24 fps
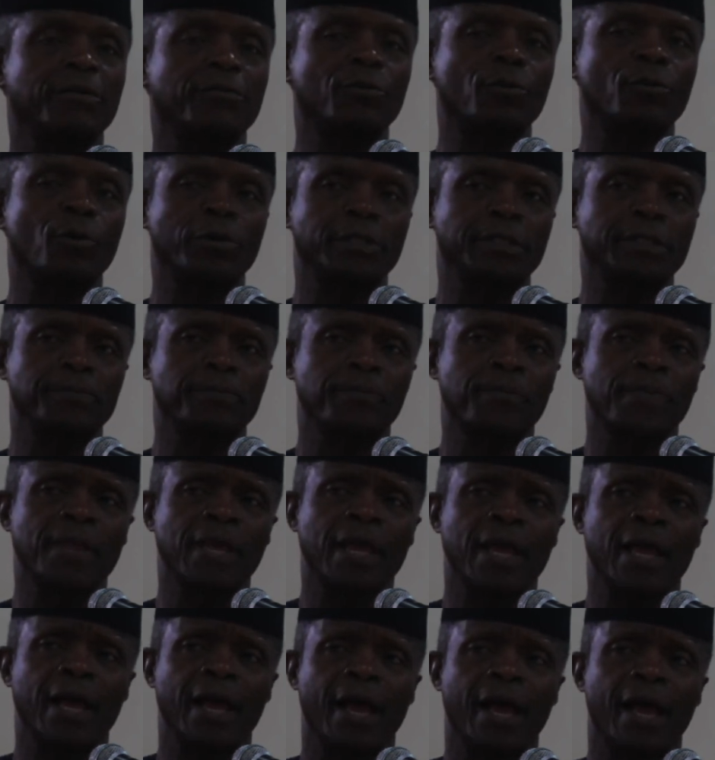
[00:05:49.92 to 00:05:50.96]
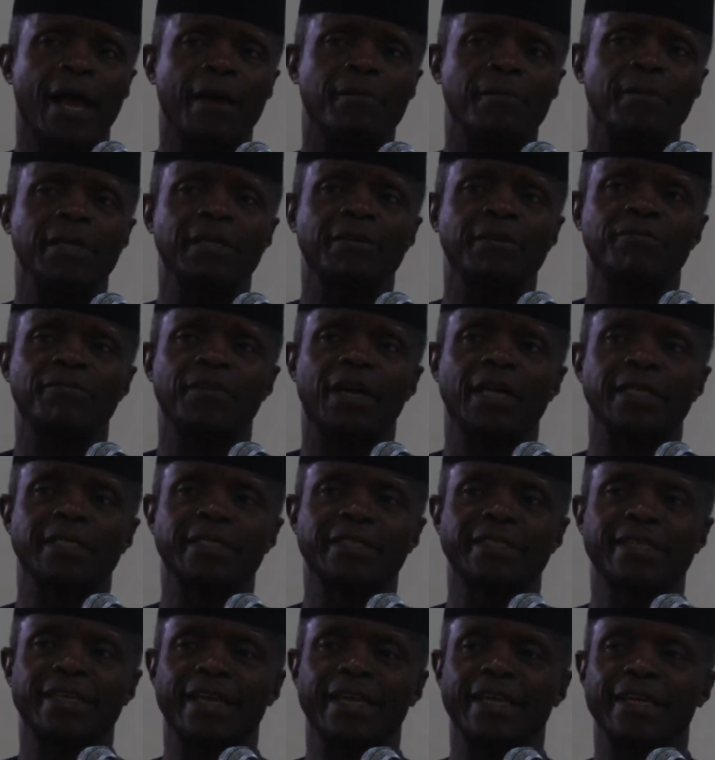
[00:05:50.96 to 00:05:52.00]
of quote. I believe that
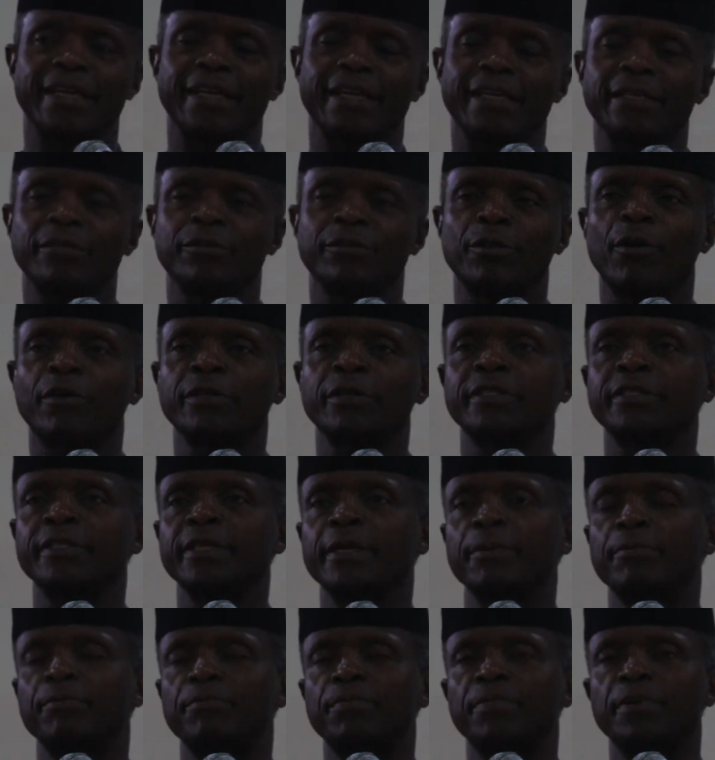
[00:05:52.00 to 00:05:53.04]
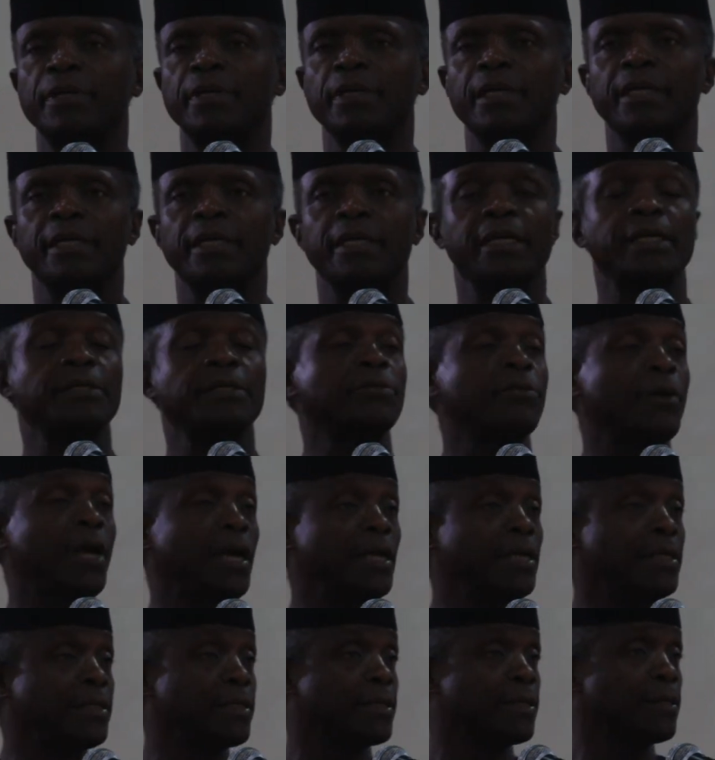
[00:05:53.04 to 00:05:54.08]
His Lordship is
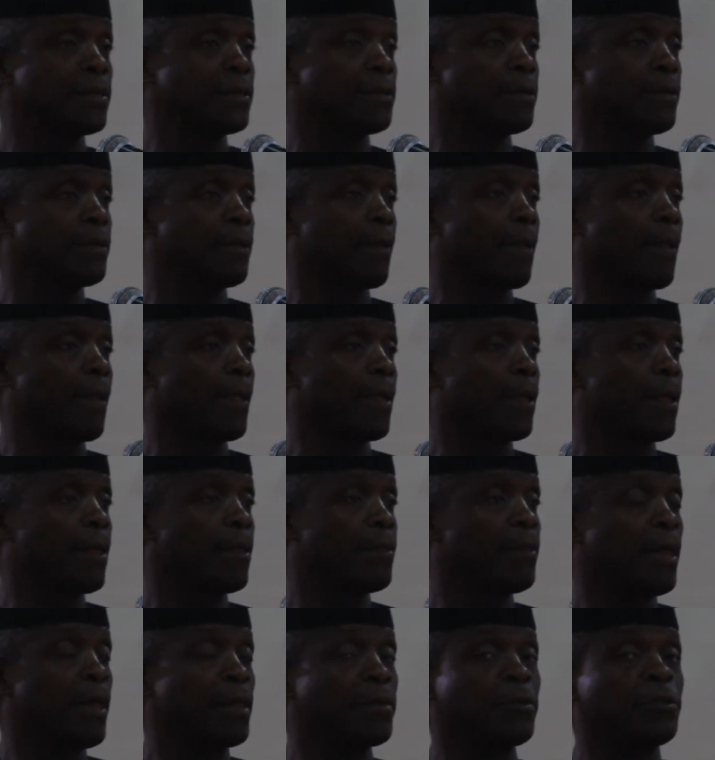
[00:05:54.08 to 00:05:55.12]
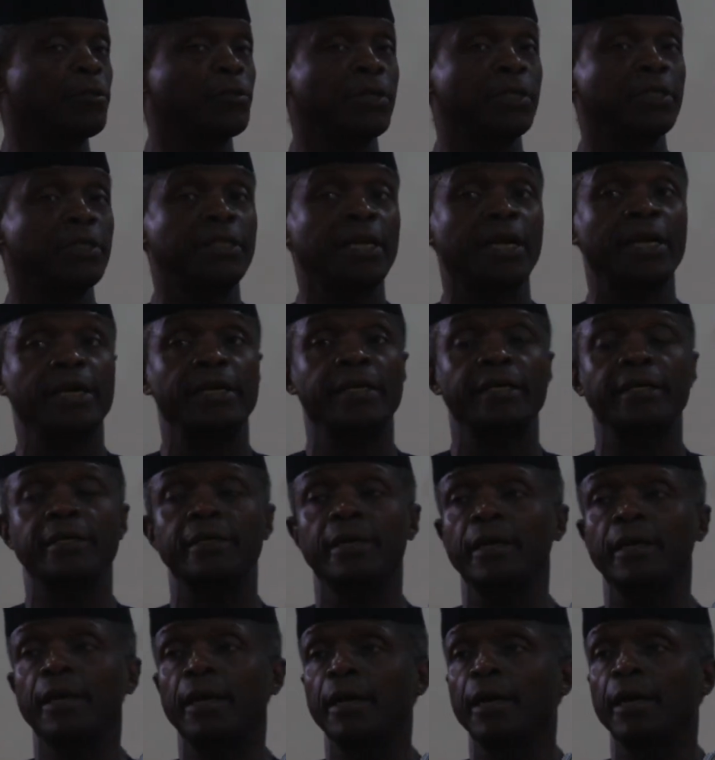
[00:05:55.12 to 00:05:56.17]
right, that the
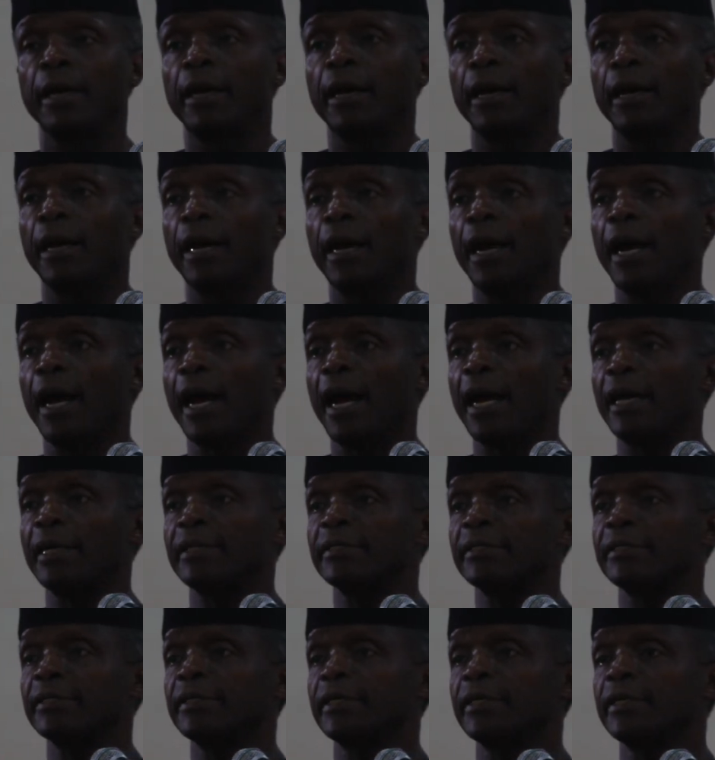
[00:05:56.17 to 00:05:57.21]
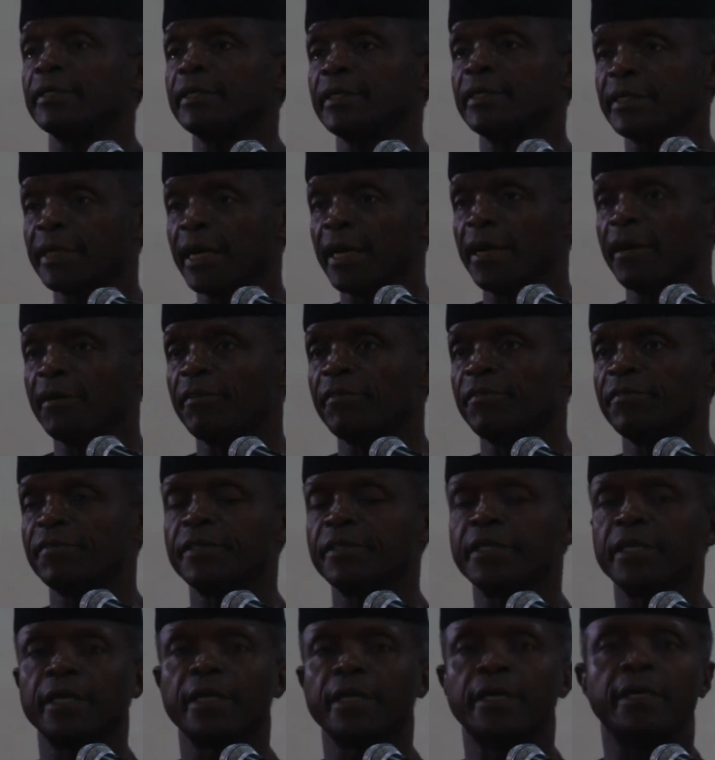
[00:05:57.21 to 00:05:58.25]
judiciary has
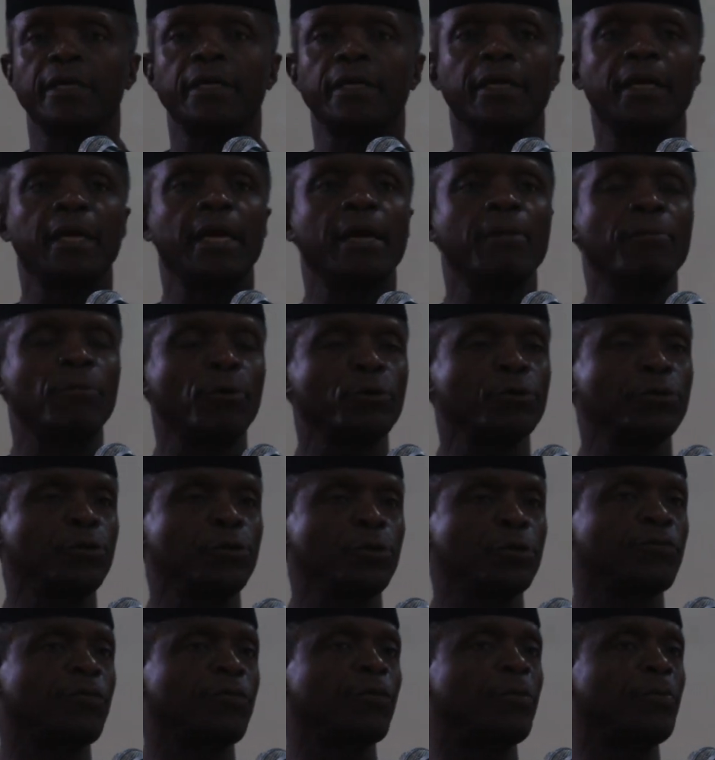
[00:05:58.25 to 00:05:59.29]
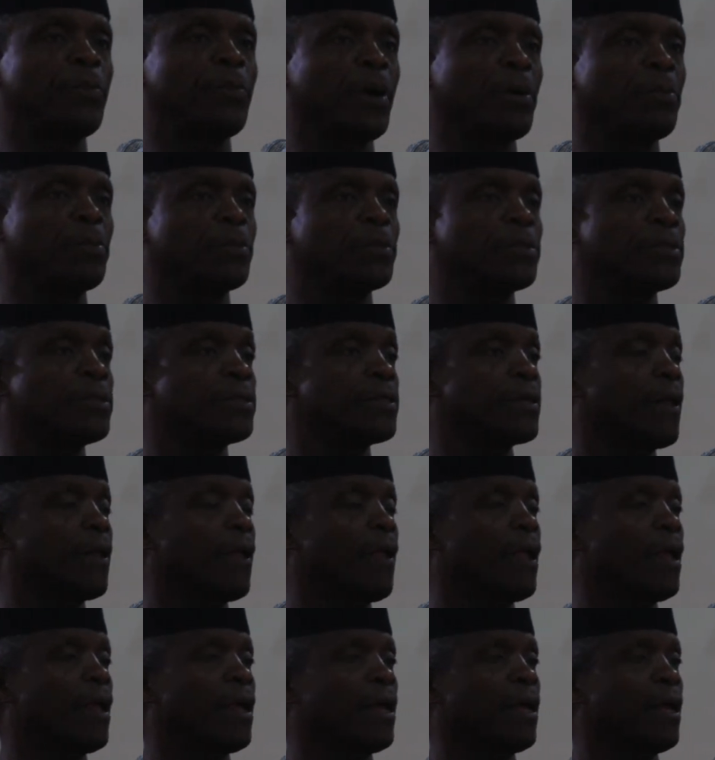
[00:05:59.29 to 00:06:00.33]
served a most useful purpose.
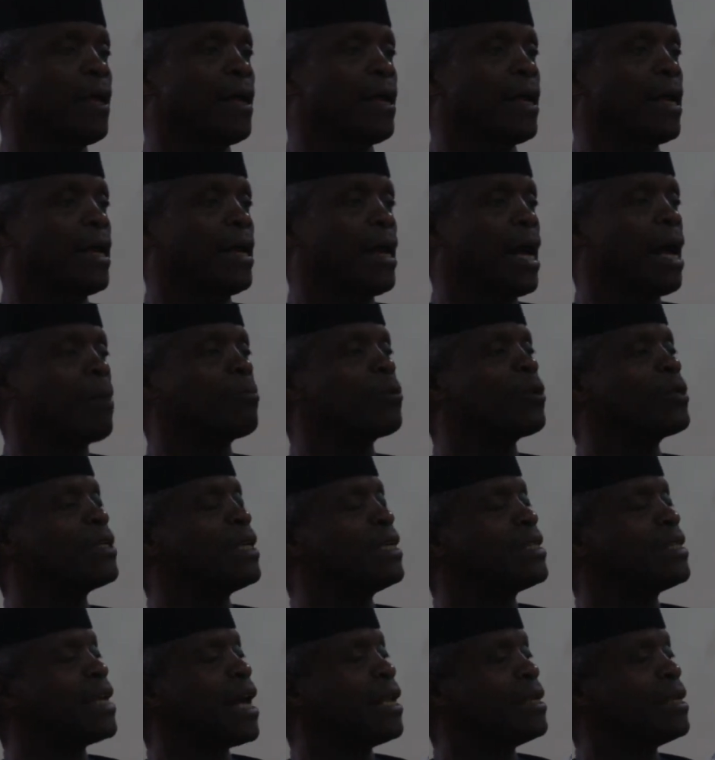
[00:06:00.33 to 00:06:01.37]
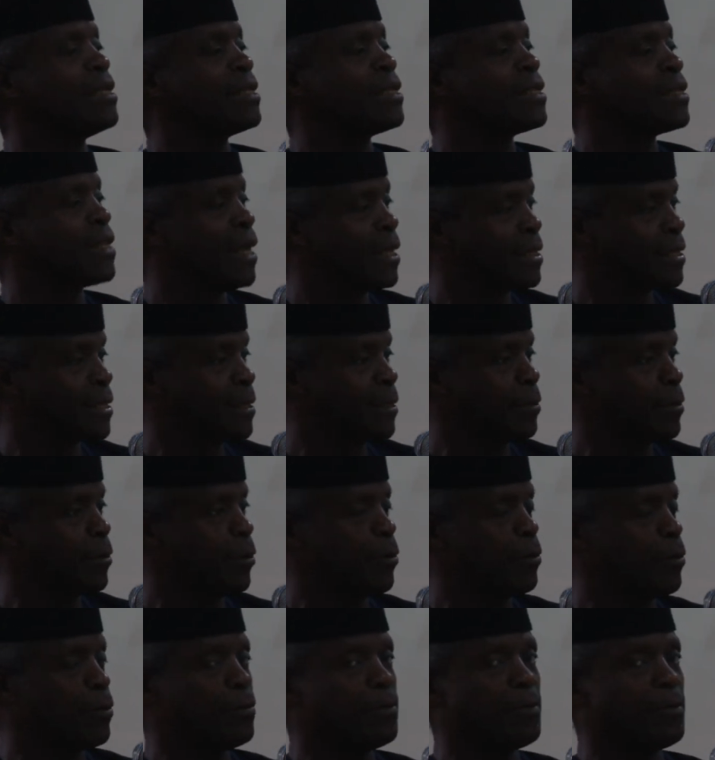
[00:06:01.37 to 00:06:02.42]
I'm not entirely certain,
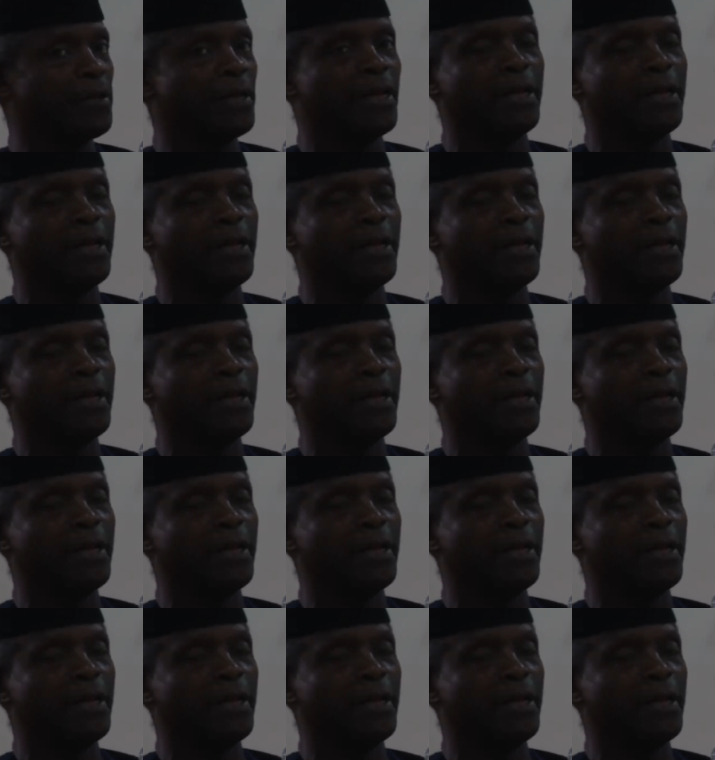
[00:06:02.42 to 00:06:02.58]
though,